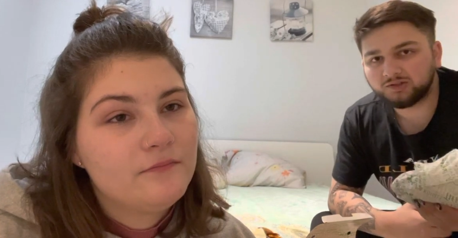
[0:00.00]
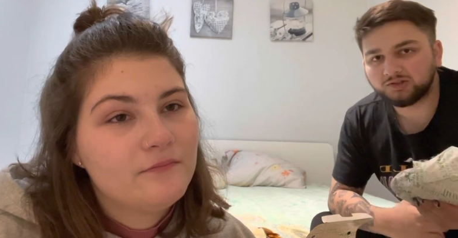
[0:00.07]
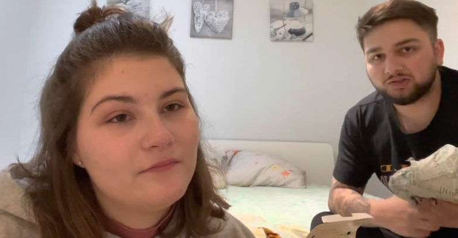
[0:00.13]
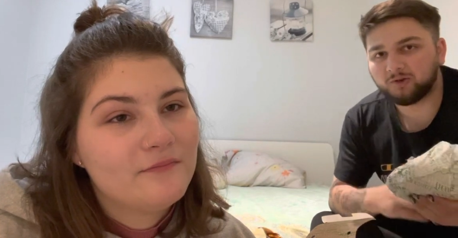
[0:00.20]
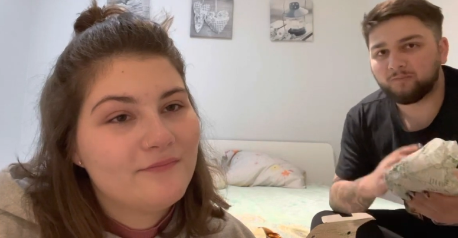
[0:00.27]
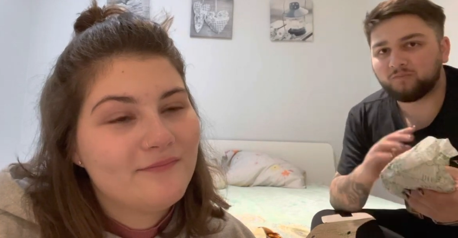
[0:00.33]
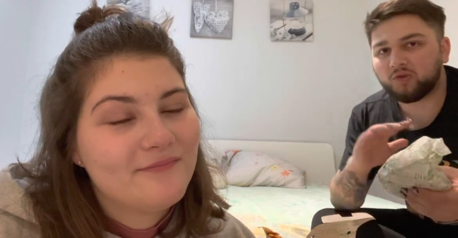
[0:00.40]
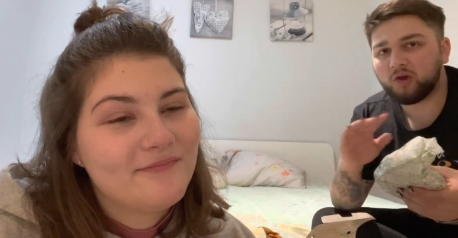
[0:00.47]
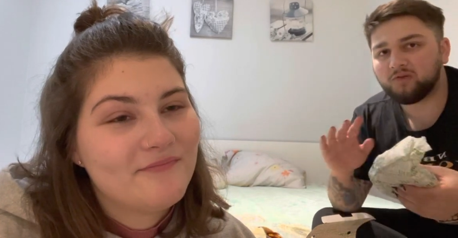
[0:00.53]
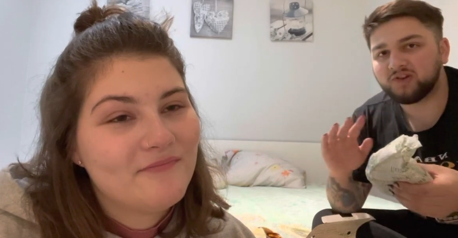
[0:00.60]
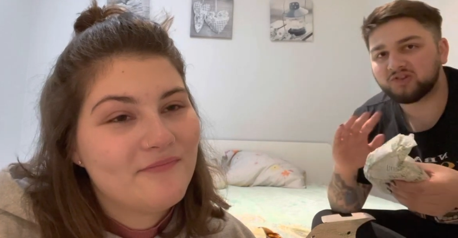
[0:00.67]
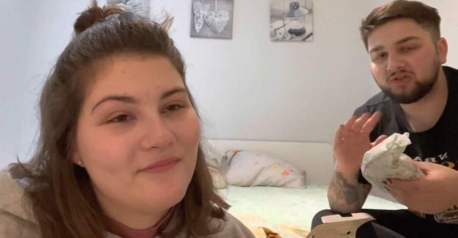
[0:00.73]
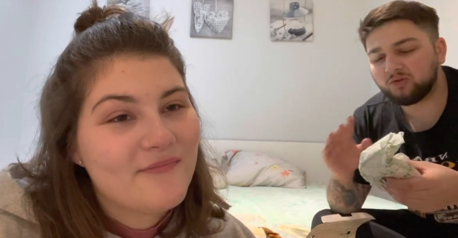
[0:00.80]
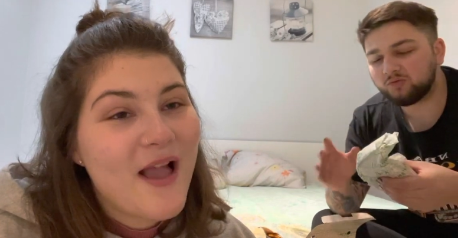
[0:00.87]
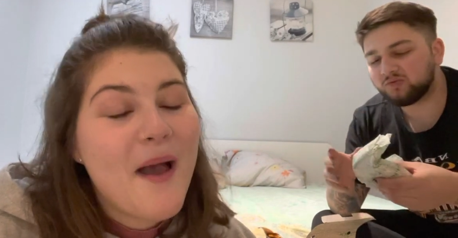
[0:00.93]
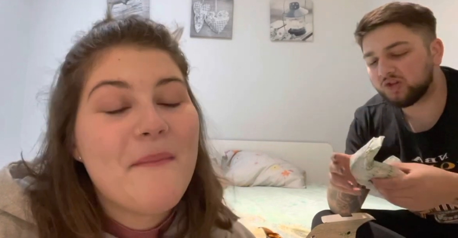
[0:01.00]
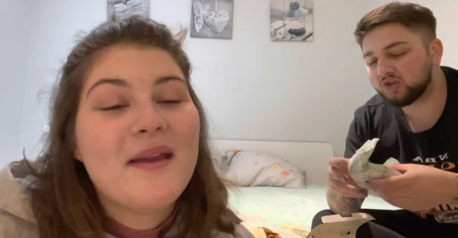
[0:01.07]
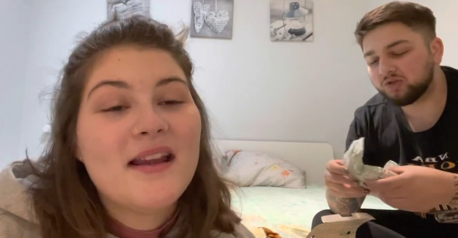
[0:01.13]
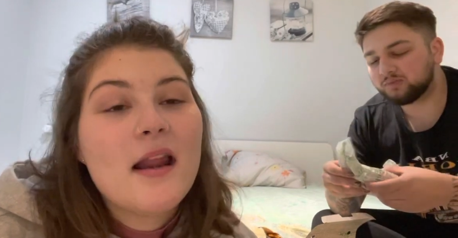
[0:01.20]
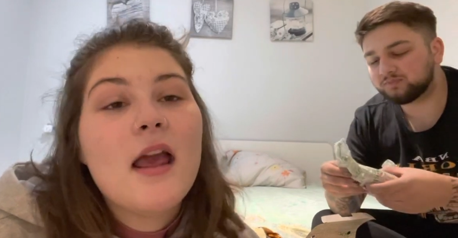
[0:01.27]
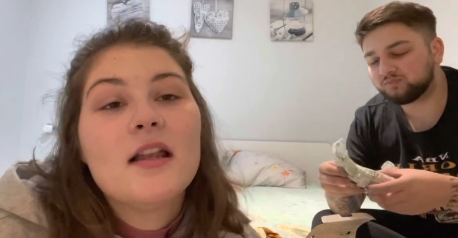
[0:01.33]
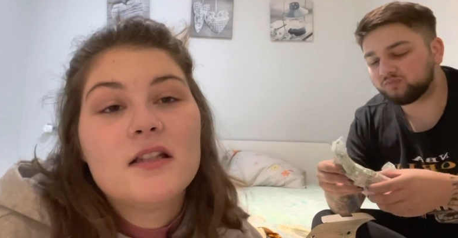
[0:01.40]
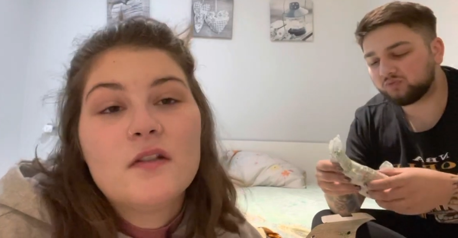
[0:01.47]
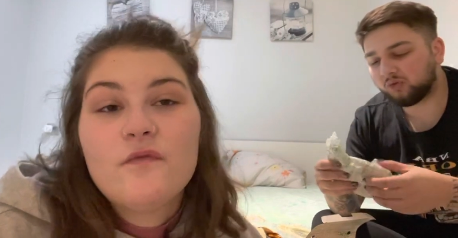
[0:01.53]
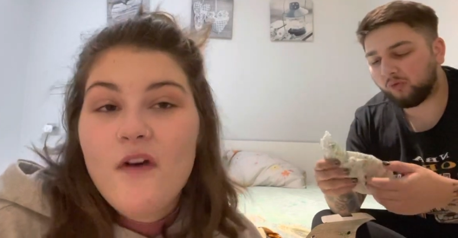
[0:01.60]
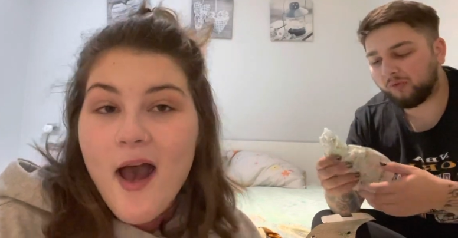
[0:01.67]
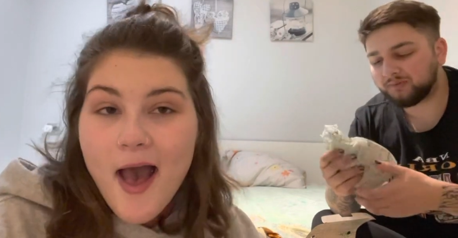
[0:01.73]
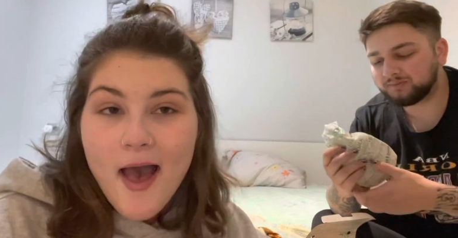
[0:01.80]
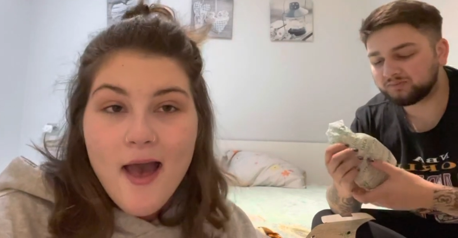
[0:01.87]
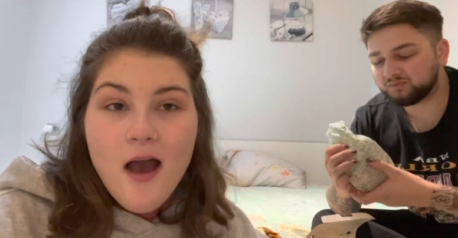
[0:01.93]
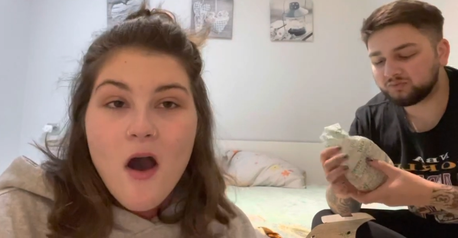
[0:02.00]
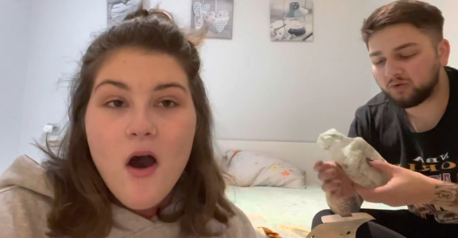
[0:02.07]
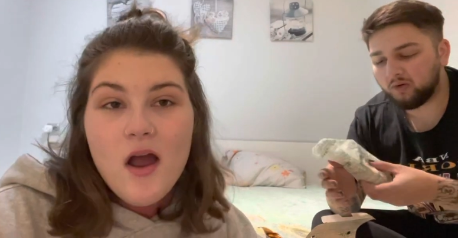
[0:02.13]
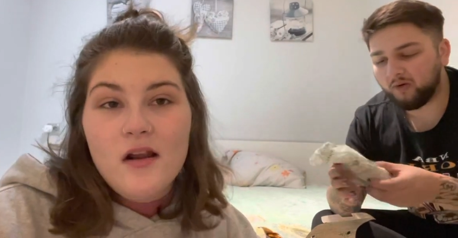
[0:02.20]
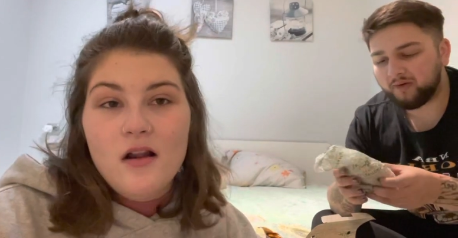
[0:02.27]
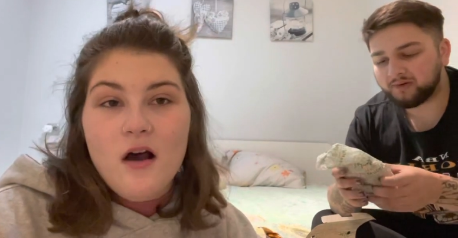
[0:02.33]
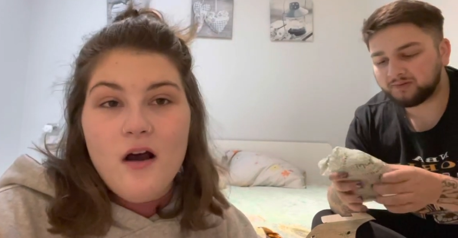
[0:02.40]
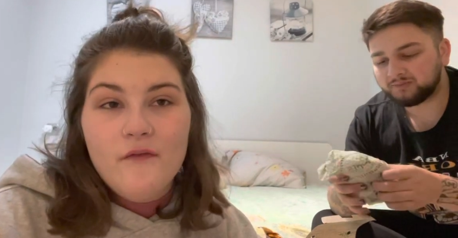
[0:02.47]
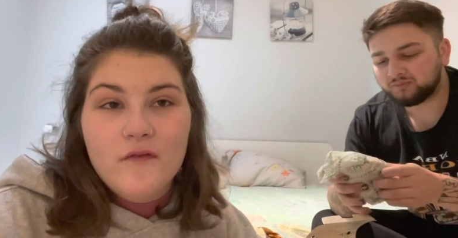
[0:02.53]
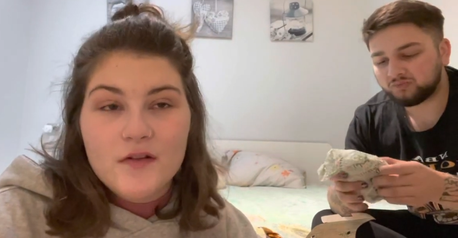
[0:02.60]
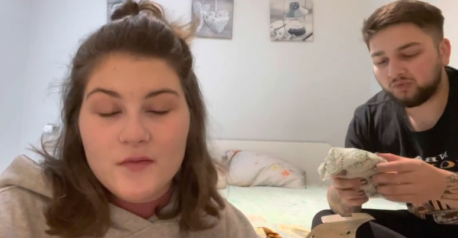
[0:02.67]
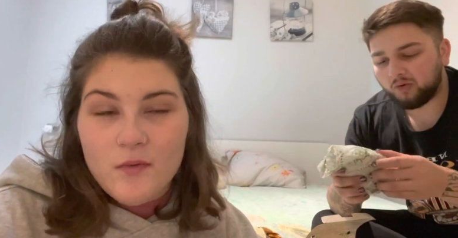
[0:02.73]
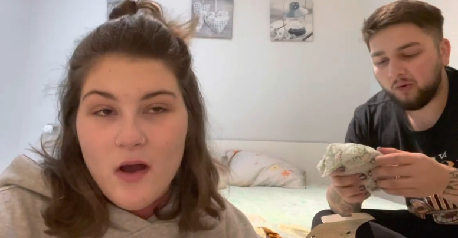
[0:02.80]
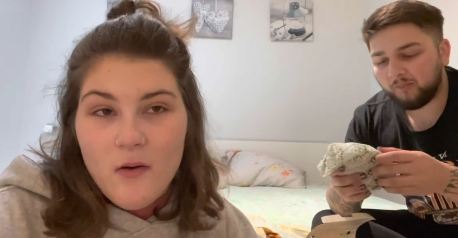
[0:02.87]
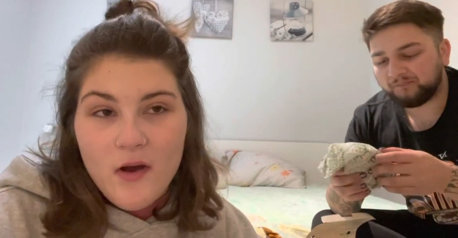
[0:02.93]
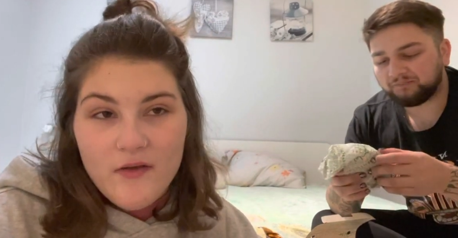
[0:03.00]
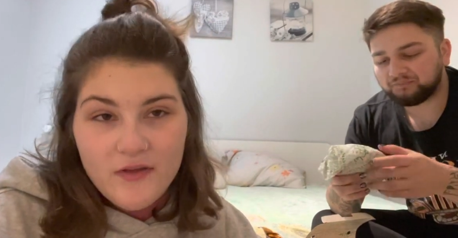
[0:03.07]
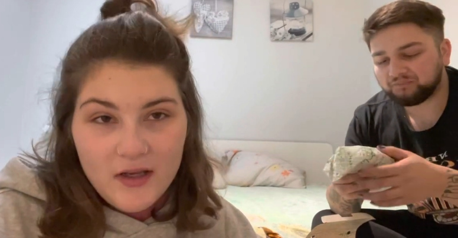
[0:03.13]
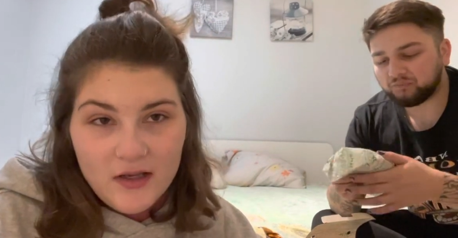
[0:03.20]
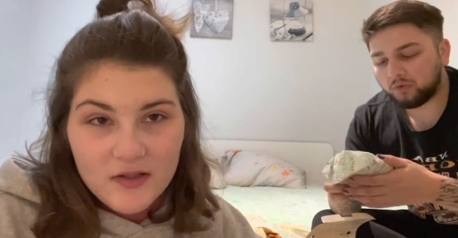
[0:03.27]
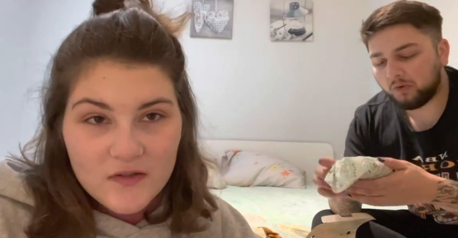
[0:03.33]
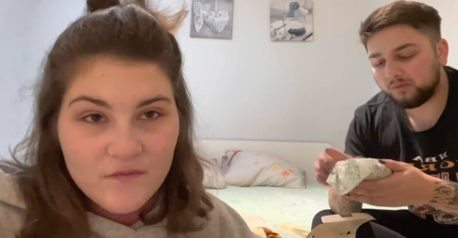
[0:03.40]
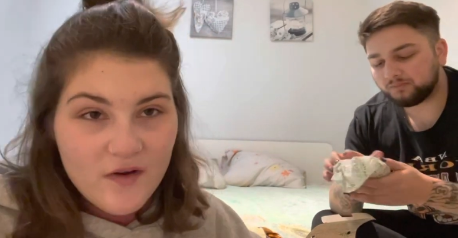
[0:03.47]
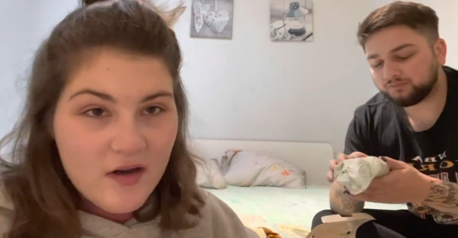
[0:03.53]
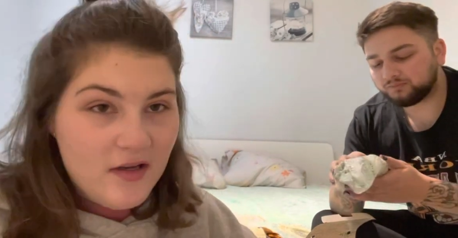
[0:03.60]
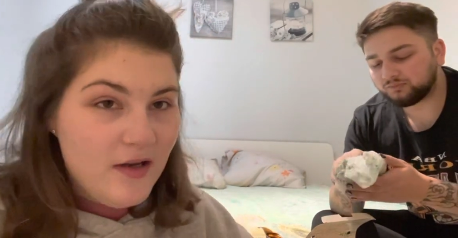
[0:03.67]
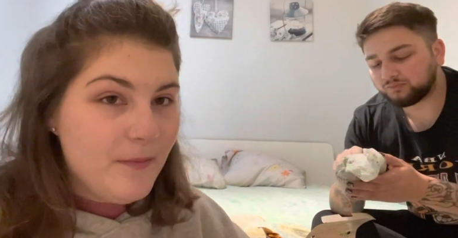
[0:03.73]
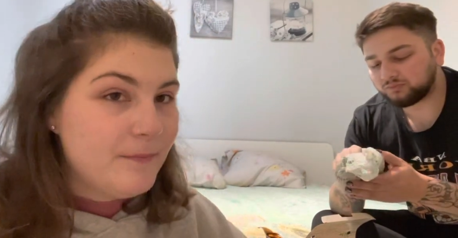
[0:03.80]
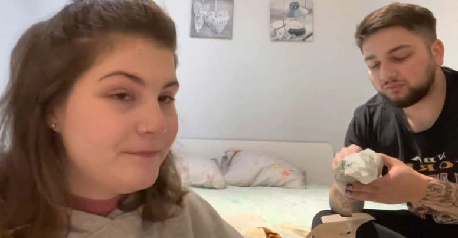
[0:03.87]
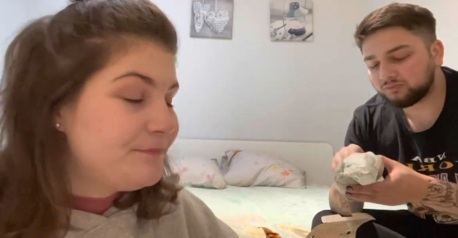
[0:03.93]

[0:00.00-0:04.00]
Speaker 1: So not, there's no. I mean,
Speaker 2: it's fair. I laugh as well. I think it's funny.